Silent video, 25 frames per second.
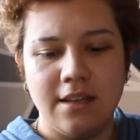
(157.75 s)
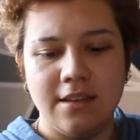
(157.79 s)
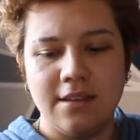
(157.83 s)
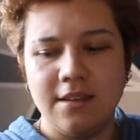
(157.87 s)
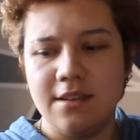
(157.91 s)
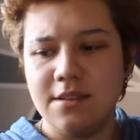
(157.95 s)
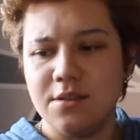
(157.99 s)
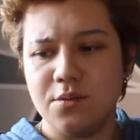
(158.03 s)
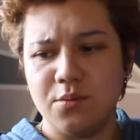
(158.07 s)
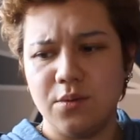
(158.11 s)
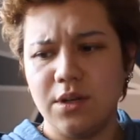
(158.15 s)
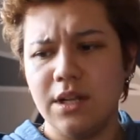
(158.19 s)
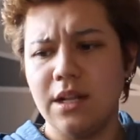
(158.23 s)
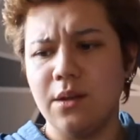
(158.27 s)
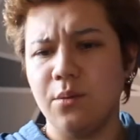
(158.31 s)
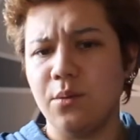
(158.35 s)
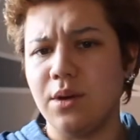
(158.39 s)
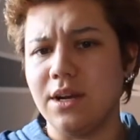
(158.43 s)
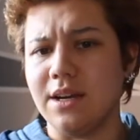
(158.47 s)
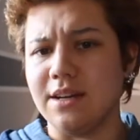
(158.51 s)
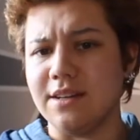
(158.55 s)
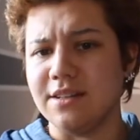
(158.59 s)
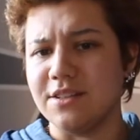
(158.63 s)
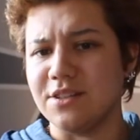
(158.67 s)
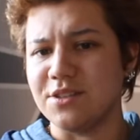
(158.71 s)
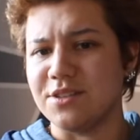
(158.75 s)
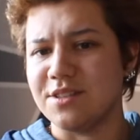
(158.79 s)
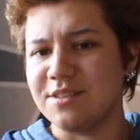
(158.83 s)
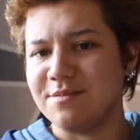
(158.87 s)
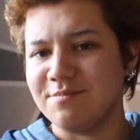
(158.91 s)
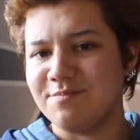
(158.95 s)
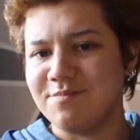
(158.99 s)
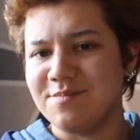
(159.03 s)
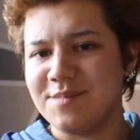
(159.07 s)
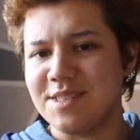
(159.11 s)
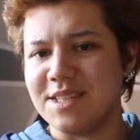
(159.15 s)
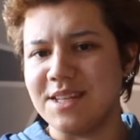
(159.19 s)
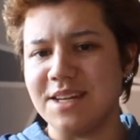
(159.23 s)
It's really weird just
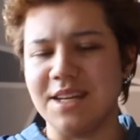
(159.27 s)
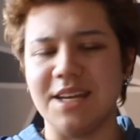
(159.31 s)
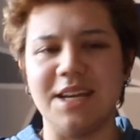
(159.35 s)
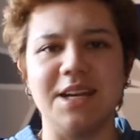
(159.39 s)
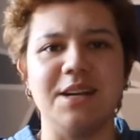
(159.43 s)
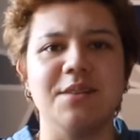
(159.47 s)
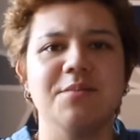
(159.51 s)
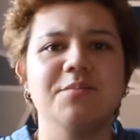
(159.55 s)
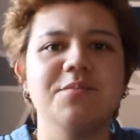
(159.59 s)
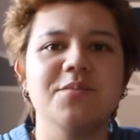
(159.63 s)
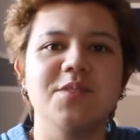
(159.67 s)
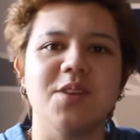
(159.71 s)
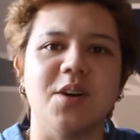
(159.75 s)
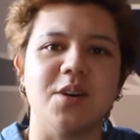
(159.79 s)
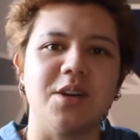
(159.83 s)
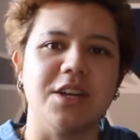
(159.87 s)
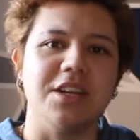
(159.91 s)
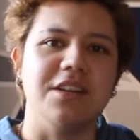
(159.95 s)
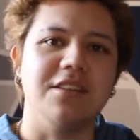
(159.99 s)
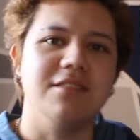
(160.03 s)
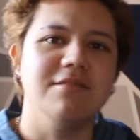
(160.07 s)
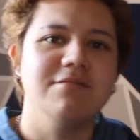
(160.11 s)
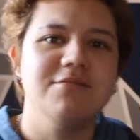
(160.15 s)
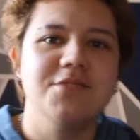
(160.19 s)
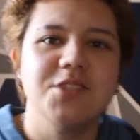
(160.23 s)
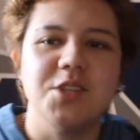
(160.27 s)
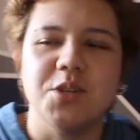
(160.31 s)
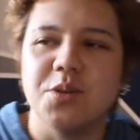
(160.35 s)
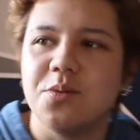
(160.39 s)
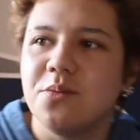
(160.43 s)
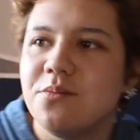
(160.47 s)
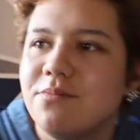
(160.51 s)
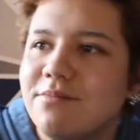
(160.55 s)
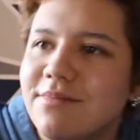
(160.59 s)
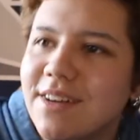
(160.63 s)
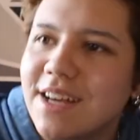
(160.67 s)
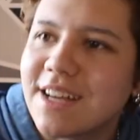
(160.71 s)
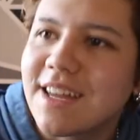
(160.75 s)
sitting here talking to
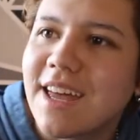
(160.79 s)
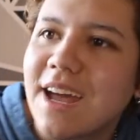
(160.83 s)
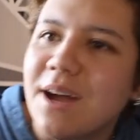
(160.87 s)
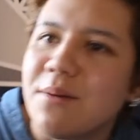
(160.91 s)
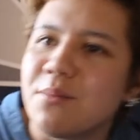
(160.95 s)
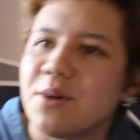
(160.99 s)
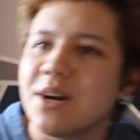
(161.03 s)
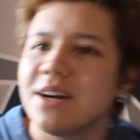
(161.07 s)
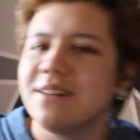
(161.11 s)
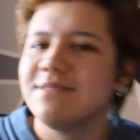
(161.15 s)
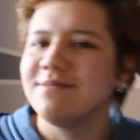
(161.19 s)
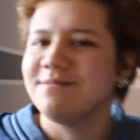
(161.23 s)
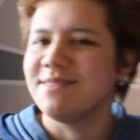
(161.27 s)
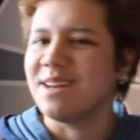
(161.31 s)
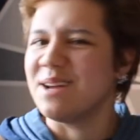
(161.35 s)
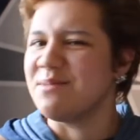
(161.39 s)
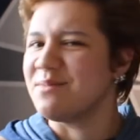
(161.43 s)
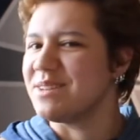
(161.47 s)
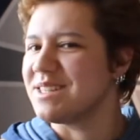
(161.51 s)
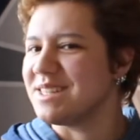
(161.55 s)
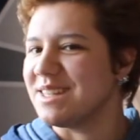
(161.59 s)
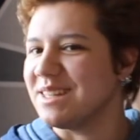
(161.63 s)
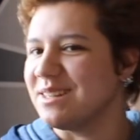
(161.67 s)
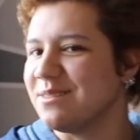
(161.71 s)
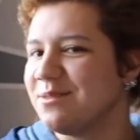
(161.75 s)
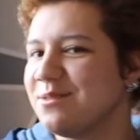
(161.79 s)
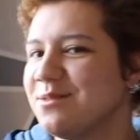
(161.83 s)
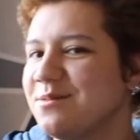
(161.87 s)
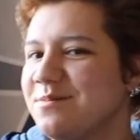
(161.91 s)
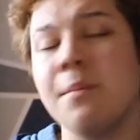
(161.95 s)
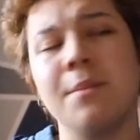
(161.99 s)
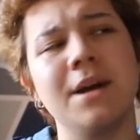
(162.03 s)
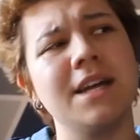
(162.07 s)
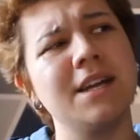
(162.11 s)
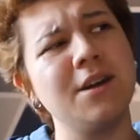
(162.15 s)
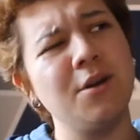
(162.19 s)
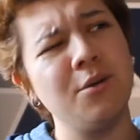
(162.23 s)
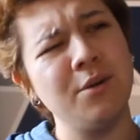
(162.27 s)
a camera and myself. Am
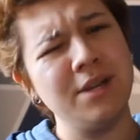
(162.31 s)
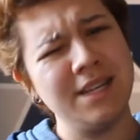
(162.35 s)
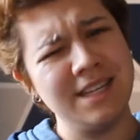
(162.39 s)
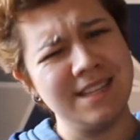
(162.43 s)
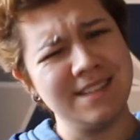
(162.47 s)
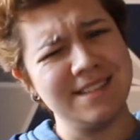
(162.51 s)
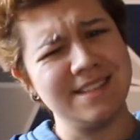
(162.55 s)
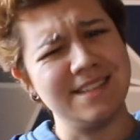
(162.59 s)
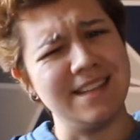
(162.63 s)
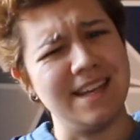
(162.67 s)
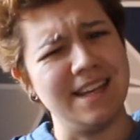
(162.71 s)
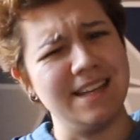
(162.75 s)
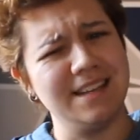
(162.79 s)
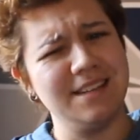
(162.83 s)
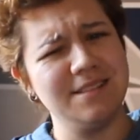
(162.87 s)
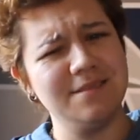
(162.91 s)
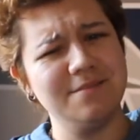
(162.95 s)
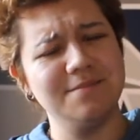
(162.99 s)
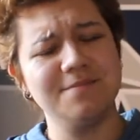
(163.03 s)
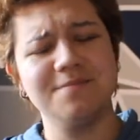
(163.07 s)
I going insane?